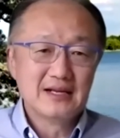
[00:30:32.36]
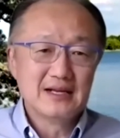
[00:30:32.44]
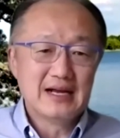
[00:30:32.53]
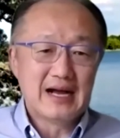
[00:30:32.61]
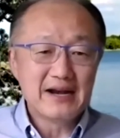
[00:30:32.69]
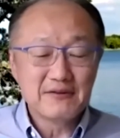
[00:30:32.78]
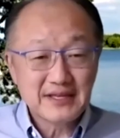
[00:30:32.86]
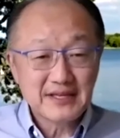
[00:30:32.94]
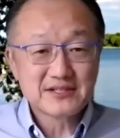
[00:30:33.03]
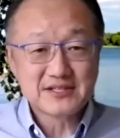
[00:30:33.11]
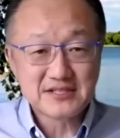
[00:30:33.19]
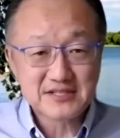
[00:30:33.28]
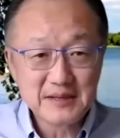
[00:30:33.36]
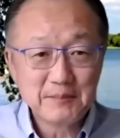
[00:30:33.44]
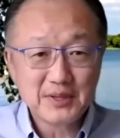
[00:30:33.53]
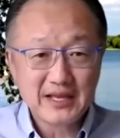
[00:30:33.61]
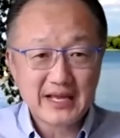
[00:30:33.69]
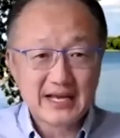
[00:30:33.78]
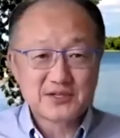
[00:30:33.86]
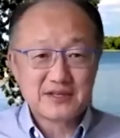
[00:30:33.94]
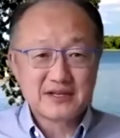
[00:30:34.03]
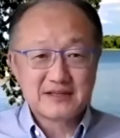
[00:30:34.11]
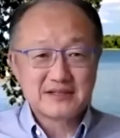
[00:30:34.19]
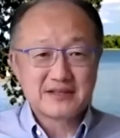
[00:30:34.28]
I don't think there's a simple answer.
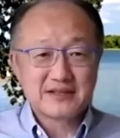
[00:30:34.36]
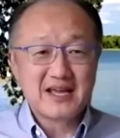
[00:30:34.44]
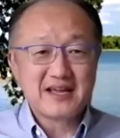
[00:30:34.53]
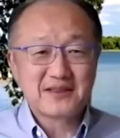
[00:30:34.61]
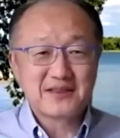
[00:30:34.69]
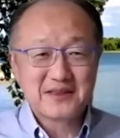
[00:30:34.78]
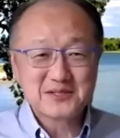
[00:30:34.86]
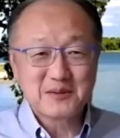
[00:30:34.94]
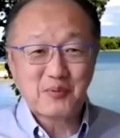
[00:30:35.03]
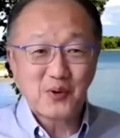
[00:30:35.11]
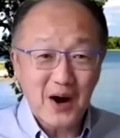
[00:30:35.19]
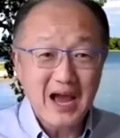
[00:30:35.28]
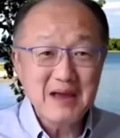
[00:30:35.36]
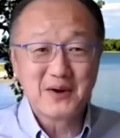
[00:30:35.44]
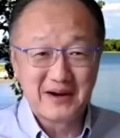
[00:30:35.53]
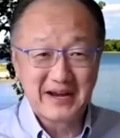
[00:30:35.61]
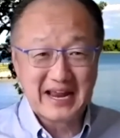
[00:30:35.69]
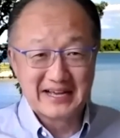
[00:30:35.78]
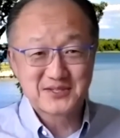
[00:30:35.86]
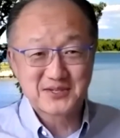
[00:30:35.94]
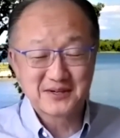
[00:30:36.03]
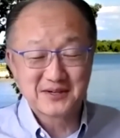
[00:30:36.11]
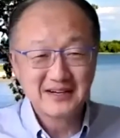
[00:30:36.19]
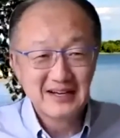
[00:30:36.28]
There's a primary
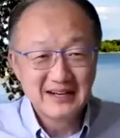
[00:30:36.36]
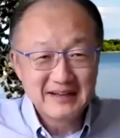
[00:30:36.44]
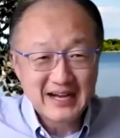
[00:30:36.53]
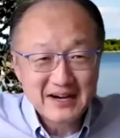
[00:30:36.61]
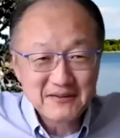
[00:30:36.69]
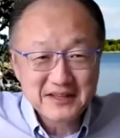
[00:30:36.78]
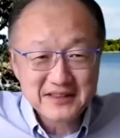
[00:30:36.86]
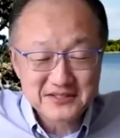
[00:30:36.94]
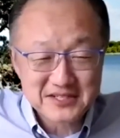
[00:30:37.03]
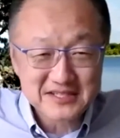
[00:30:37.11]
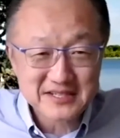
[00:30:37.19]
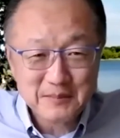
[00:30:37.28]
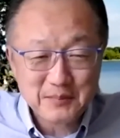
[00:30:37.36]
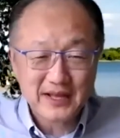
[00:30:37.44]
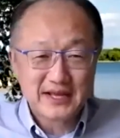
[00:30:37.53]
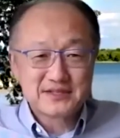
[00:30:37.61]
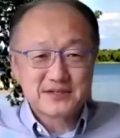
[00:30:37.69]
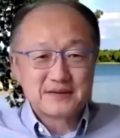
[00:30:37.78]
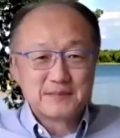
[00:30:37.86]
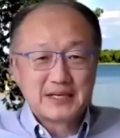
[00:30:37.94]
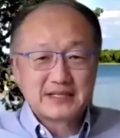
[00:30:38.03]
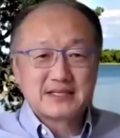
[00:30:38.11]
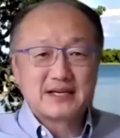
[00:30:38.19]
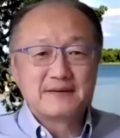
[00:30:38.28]
answer. I don't think there's a simple answer,
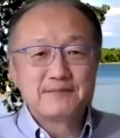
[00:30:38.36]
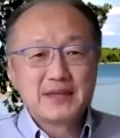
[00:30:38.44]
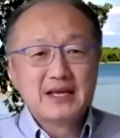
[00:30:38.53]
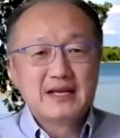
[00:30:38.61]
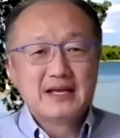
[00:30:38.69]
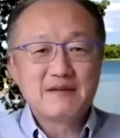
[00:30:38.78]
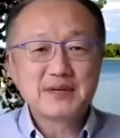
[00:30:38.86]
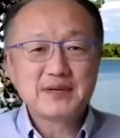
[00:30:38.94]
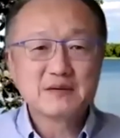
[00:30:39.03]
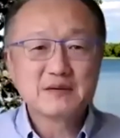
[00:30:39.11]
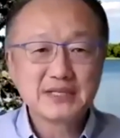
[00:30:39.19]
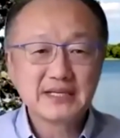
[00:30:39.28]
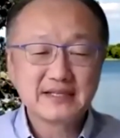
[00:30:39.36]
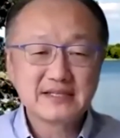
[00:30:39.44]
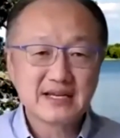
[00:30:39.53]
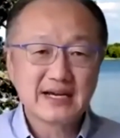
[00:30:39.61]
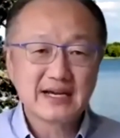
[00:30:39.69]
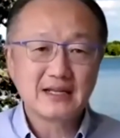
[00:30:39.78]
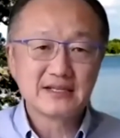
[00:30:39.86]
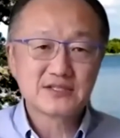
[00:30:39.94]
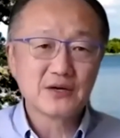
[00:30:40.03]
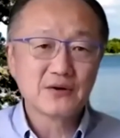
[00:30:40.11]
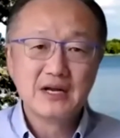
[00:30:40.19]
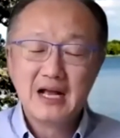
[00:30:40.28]
but they've been completely sidelined.
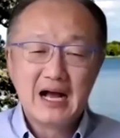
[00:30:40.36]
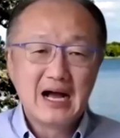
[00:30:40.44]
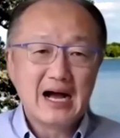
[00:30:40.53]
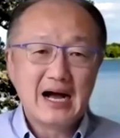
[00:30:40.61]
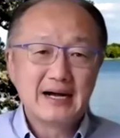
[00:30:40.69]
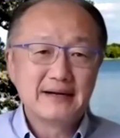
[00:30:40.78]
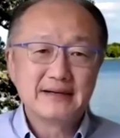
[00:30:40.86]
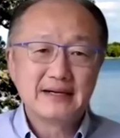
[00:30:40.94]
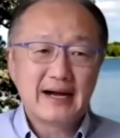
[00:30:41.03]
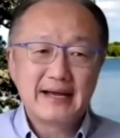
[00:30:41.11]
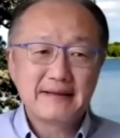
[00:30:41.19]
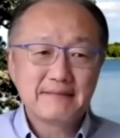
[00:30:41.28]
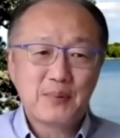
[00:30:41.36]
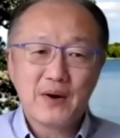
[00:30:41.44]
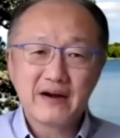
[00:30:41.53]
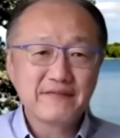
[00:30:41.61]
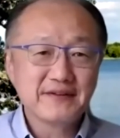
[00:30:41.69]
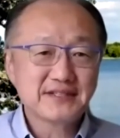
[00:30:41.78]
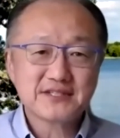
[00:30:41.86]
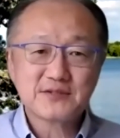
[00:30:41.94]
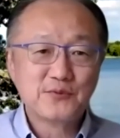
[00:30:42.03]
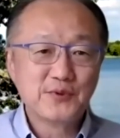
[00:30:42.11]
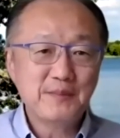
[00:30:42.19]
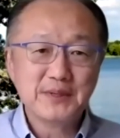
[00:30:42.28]
So part of it's just
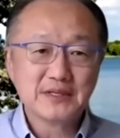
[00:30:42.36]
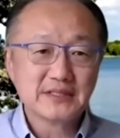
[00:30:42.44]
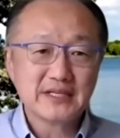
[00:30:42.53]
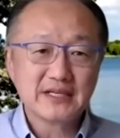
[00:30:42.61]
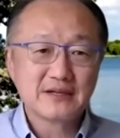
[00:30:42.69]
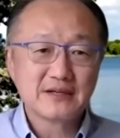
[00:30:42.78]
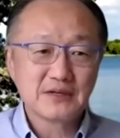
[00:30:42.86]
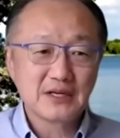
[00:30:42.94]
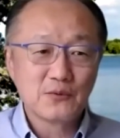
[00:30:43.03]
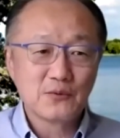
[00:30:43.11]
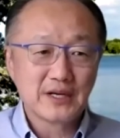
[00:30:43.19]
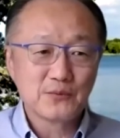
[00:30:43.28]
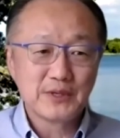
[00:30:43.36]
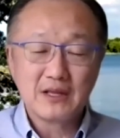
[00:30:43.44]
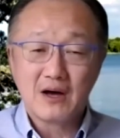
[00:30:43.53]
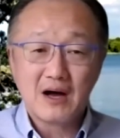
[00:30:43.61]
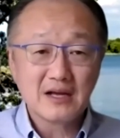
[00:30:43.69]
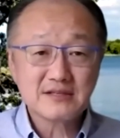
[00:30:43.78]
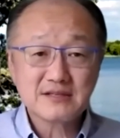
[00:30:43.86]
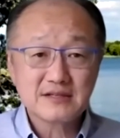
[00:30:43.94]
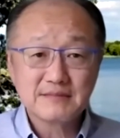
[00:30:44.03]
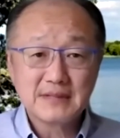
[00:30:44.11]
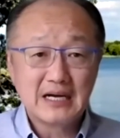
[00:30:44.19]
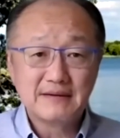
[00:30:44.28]
rebuilding what we lost,
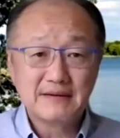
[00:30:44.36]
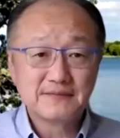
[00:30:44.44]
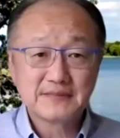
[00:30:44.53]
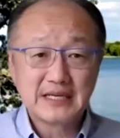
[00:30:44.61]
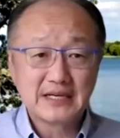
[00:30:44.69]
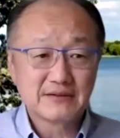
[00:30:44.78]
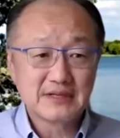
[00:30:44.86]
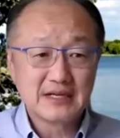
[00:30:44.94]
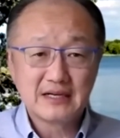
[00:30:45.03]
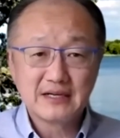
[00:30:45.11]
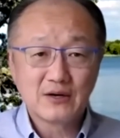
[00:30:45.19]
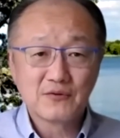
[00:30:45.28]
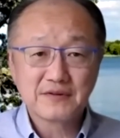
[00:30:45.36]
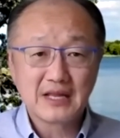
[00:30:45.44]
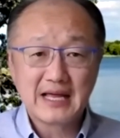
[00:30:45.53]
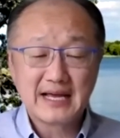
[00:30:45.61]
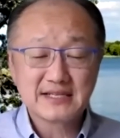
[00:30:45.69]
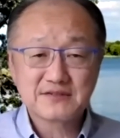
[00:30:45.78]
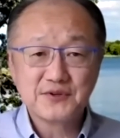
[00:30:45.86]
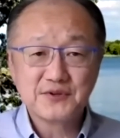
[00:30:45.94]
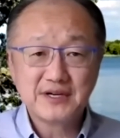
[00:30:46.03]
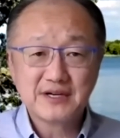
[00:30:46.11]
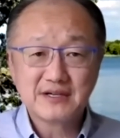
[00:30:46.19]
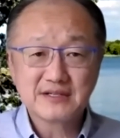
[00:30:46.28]
over the last few
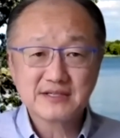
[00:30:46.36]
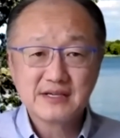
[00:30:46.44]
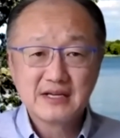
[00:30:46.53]
years.